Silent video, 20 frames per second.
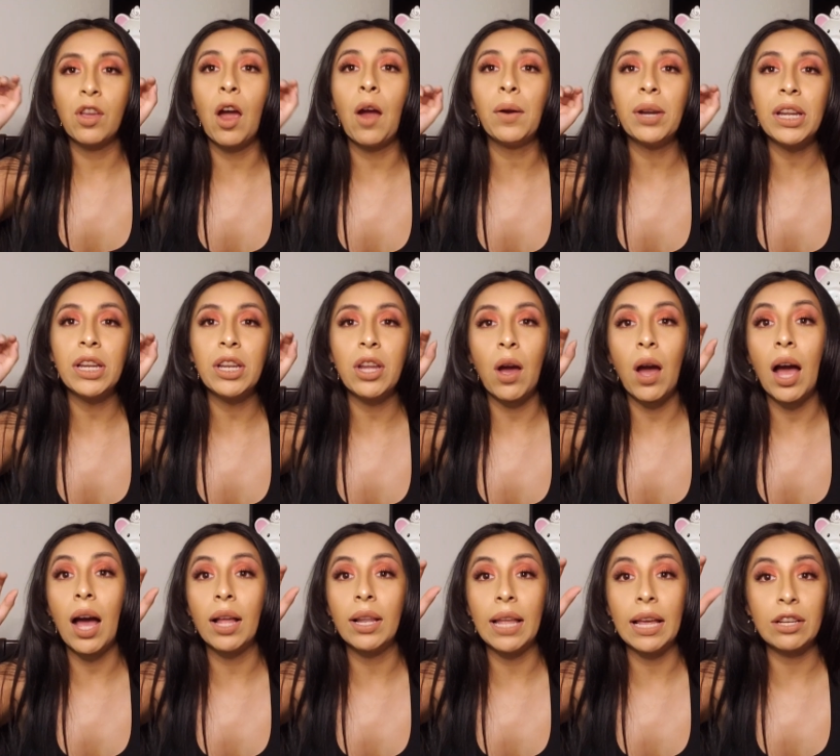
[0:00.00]
You already know
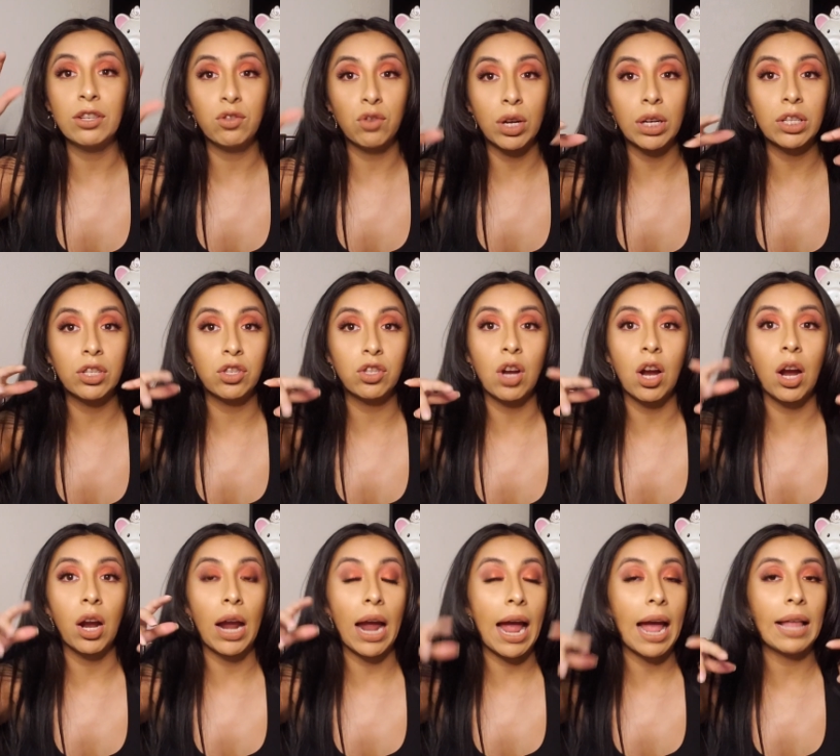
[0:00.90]
how like
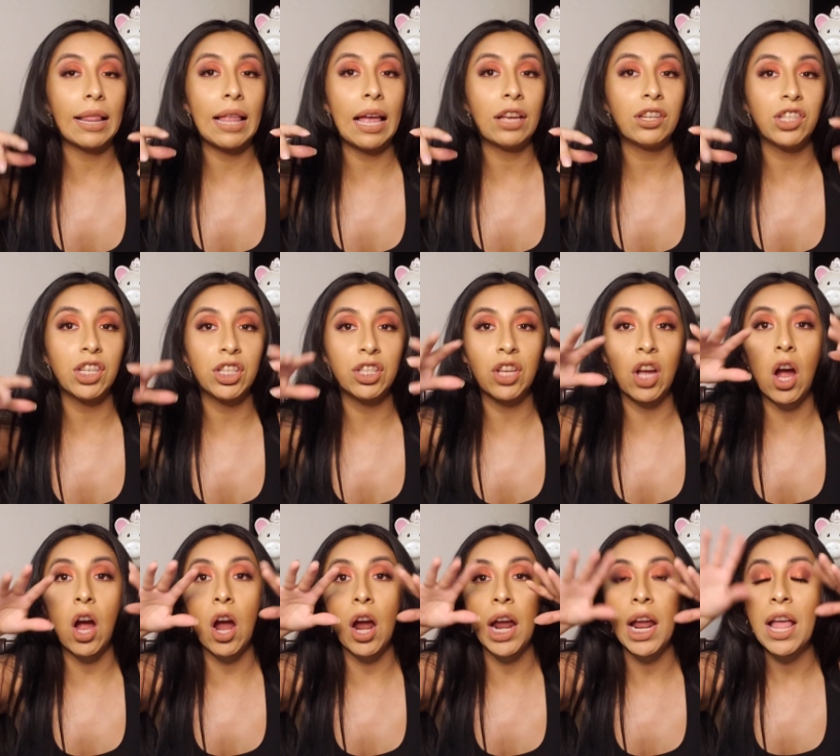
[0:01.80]
drugstore eyelashes
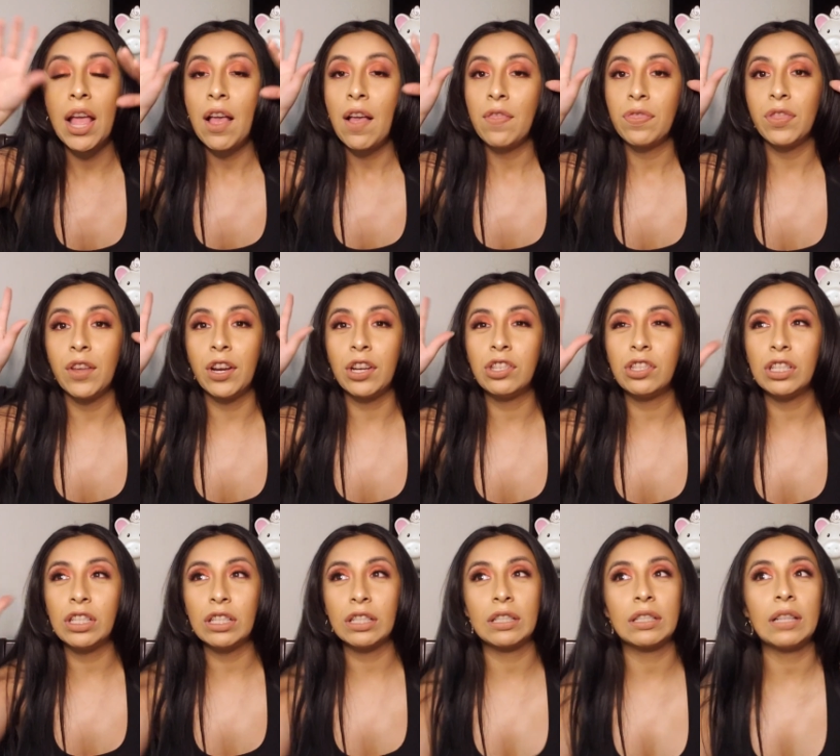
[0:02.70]
are. They're
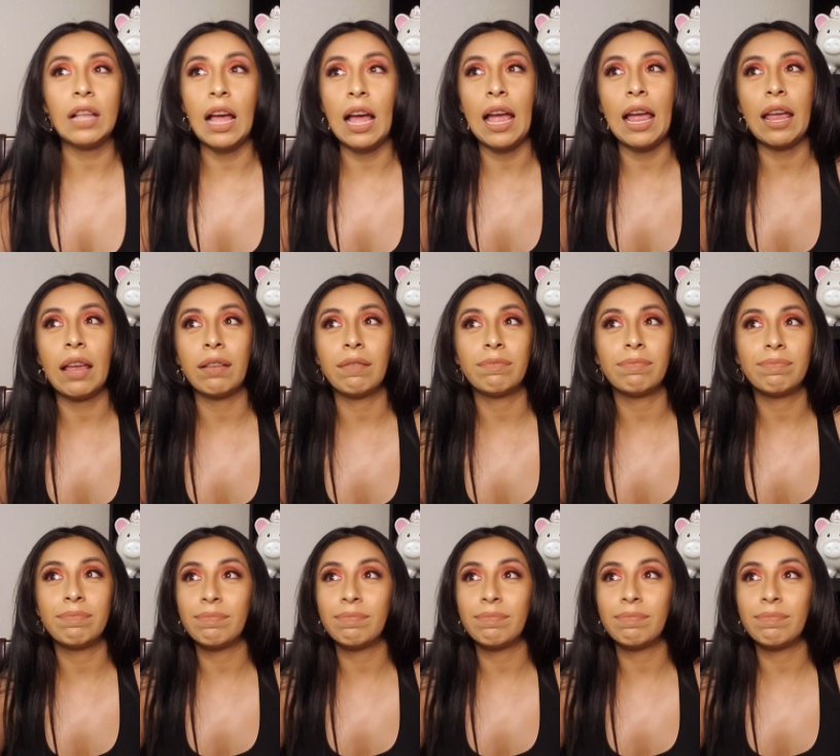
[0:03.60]
just like